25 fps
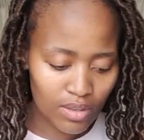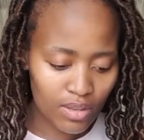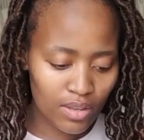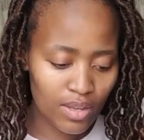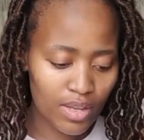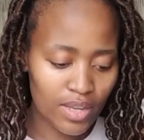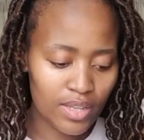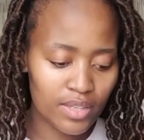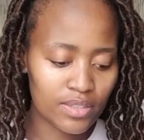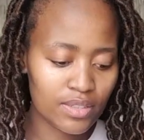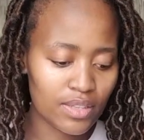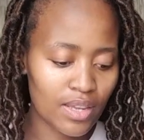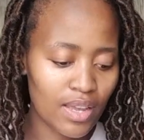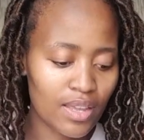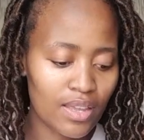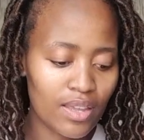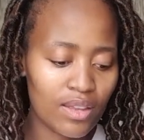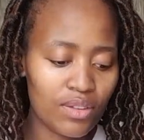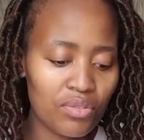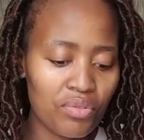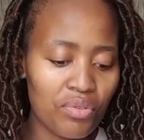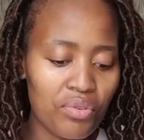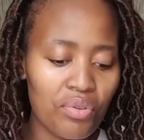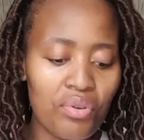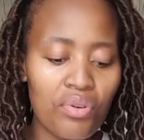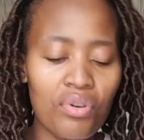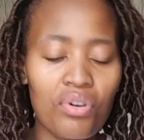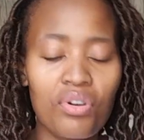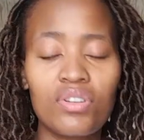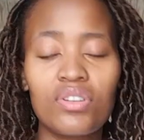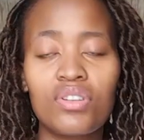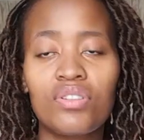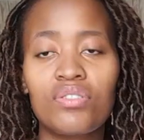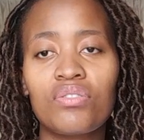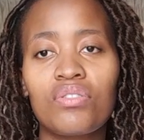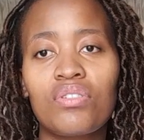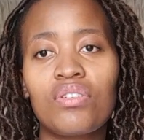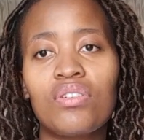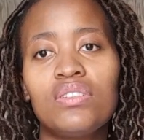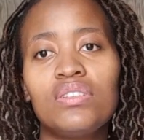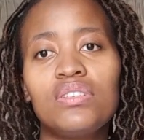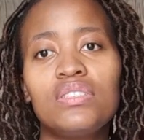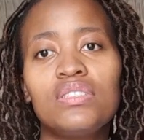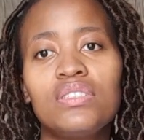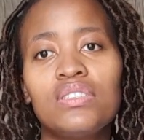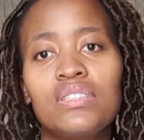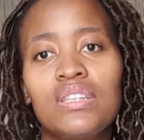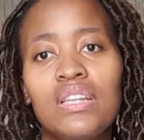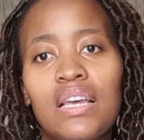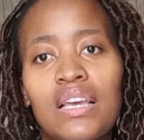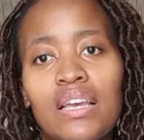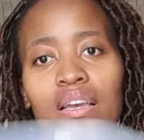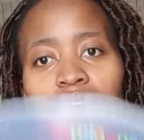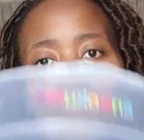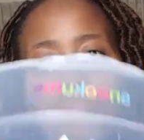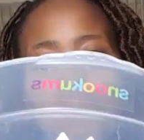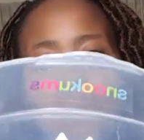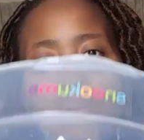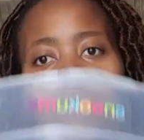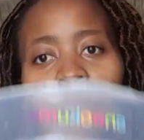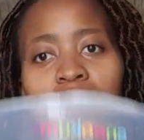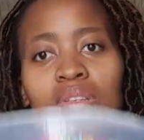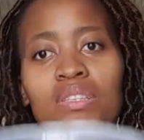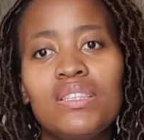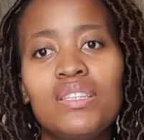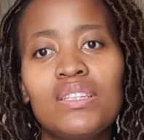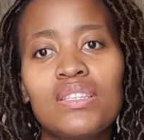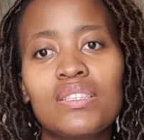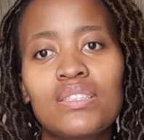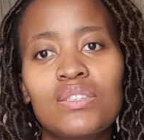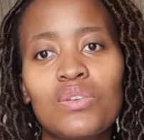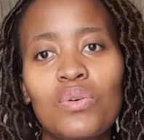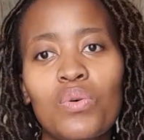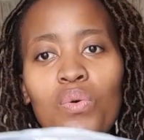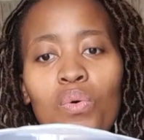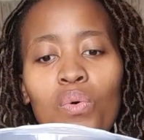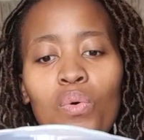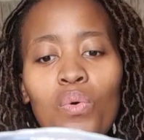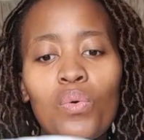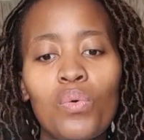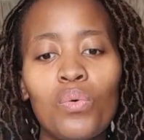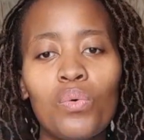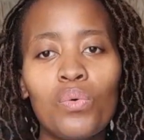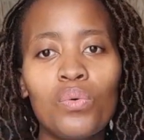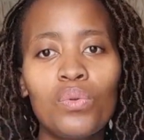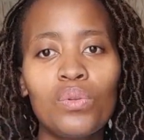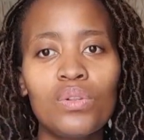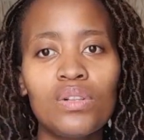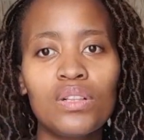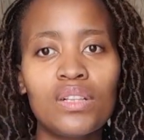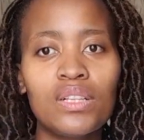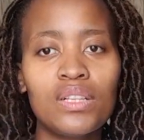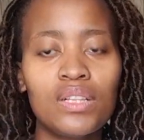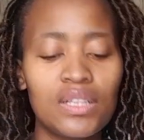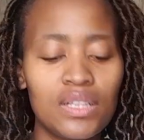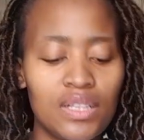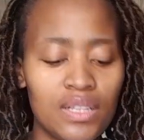Guys, I can go on and on. Like, probably this whole